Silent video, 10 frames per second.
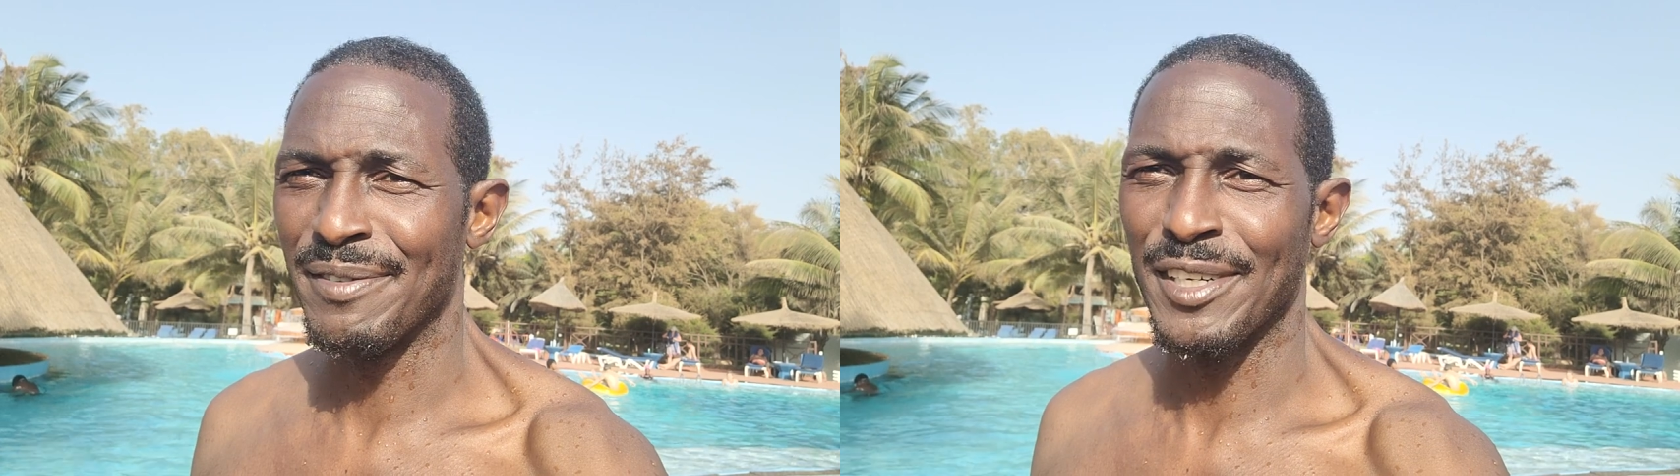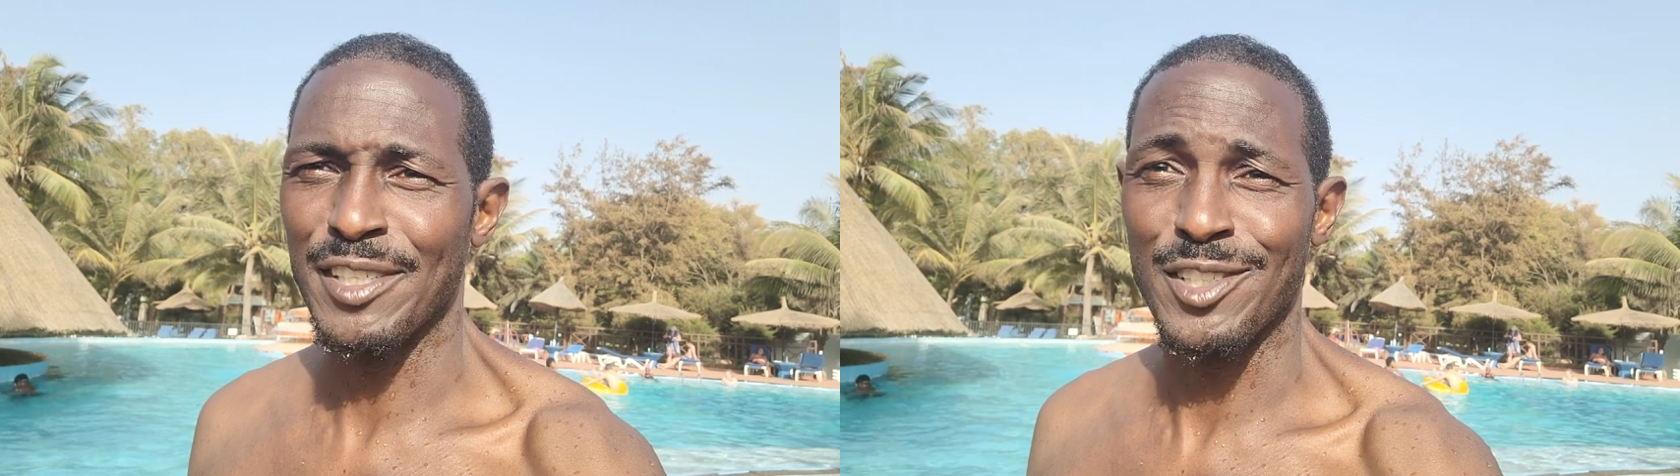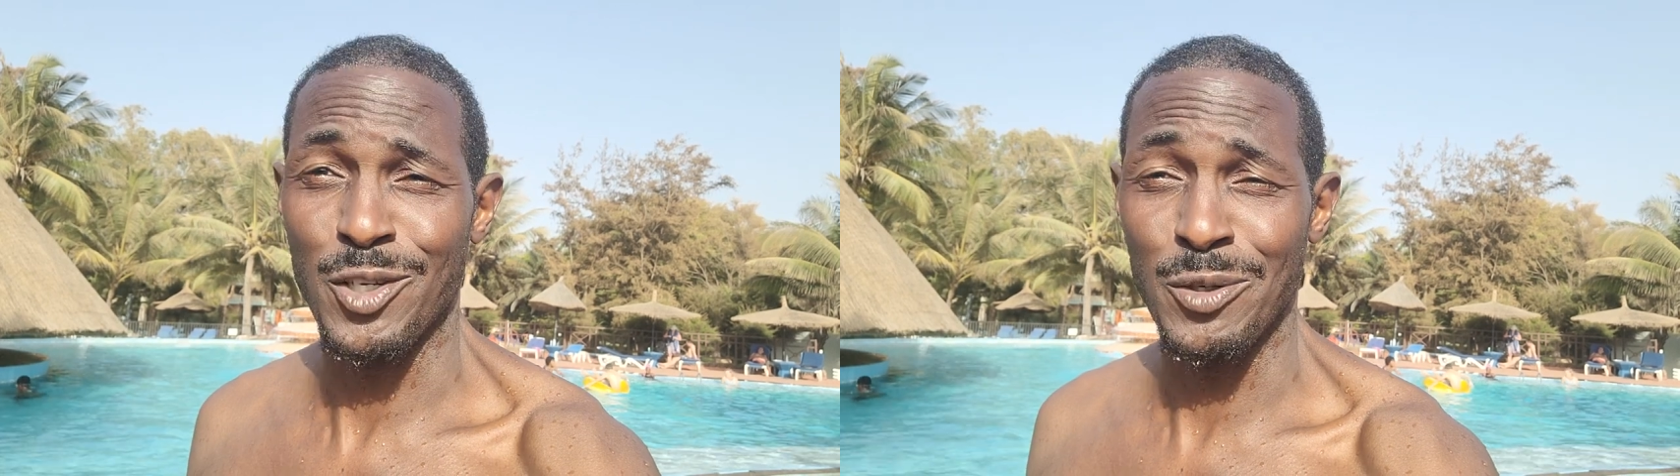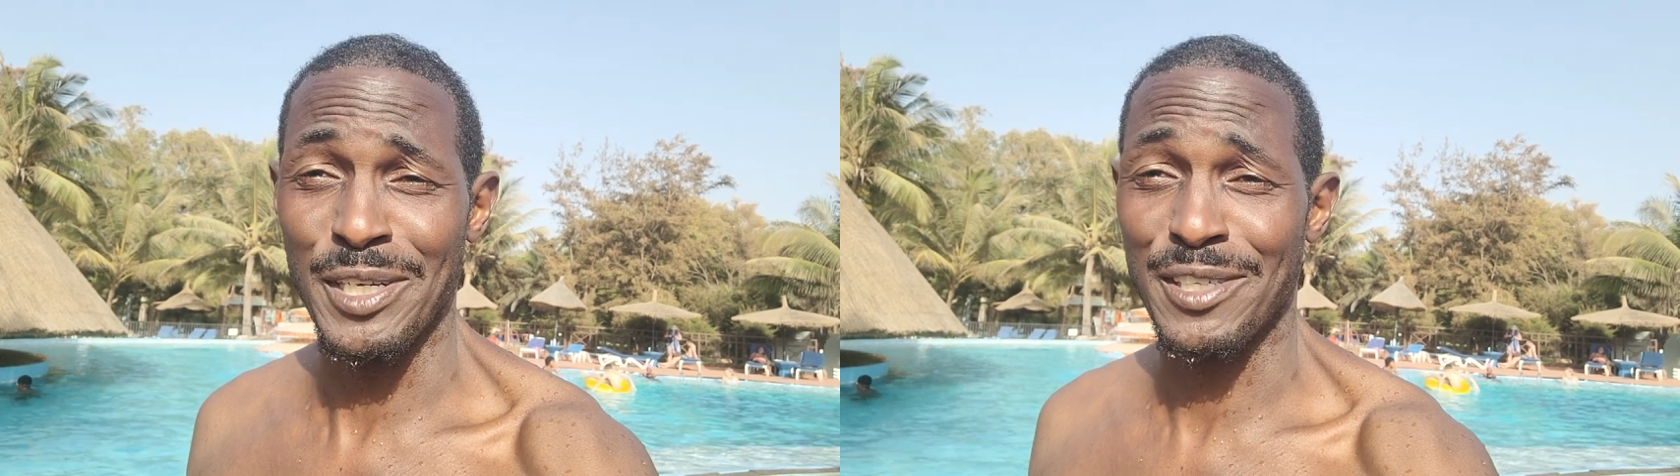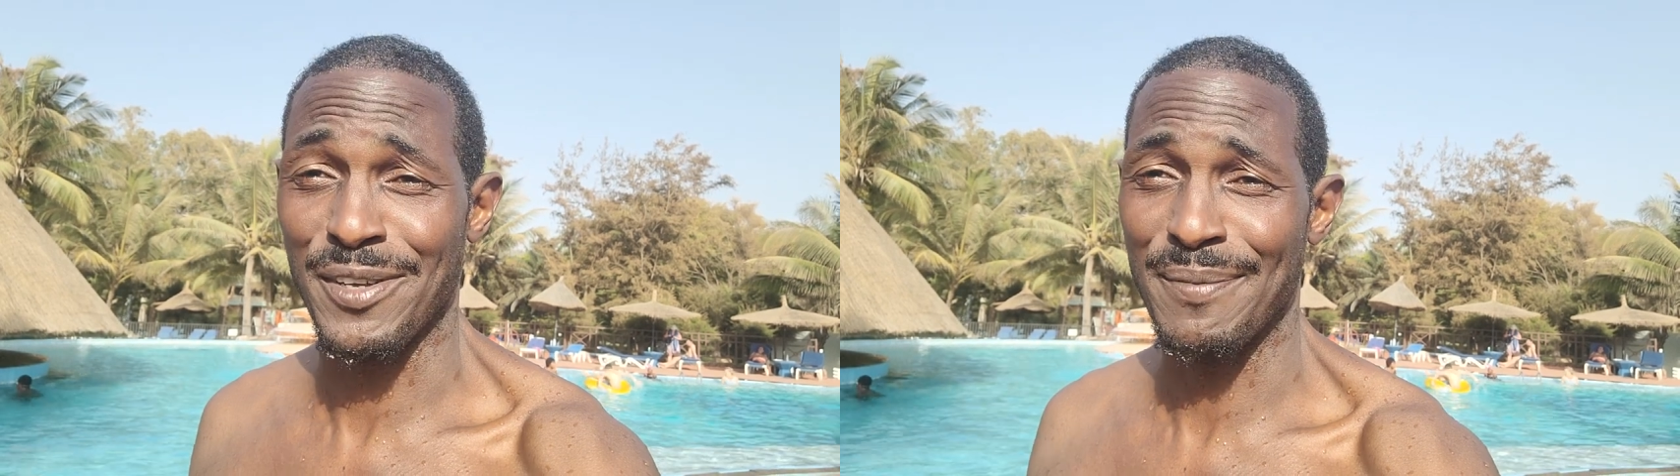you know, two
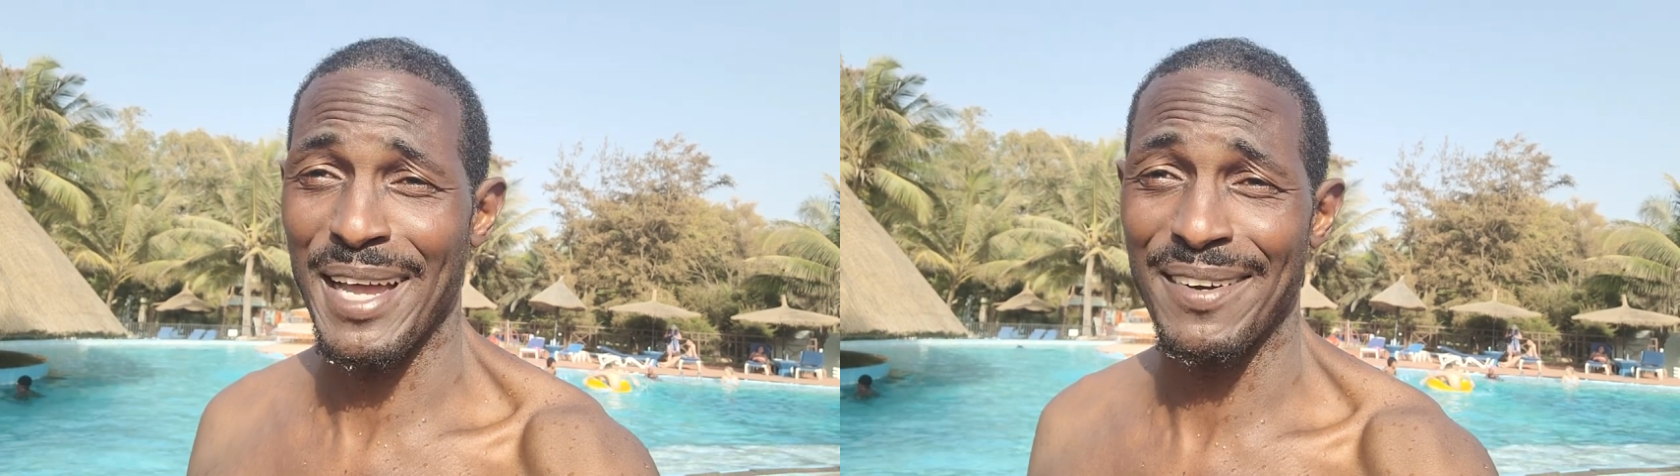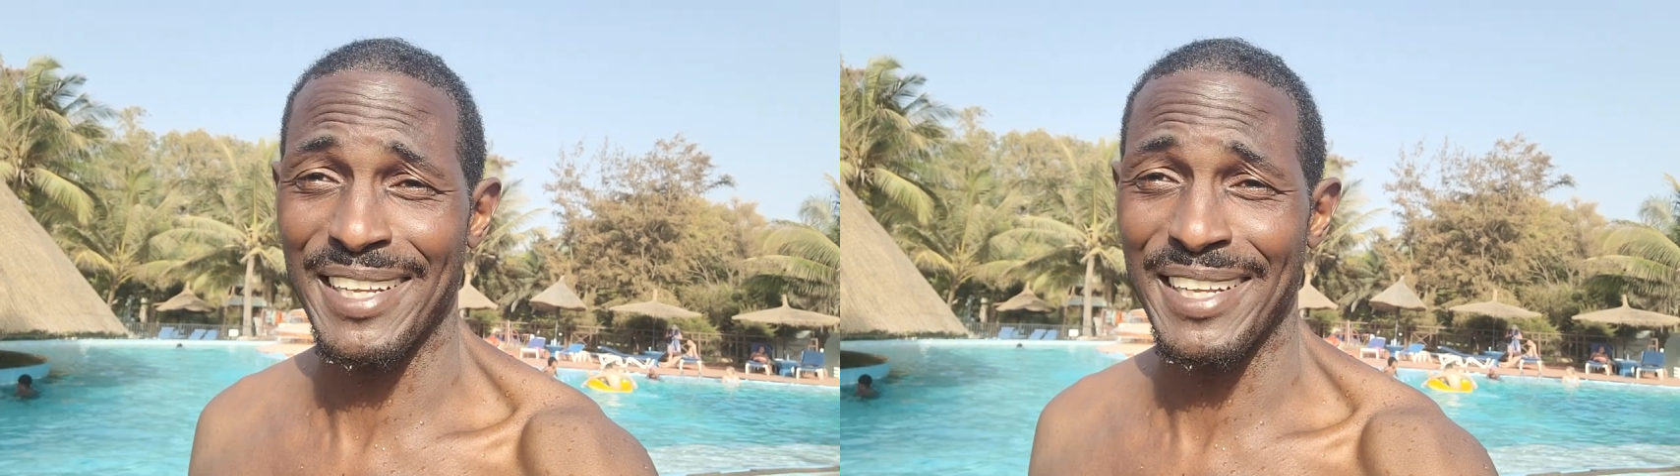years from now.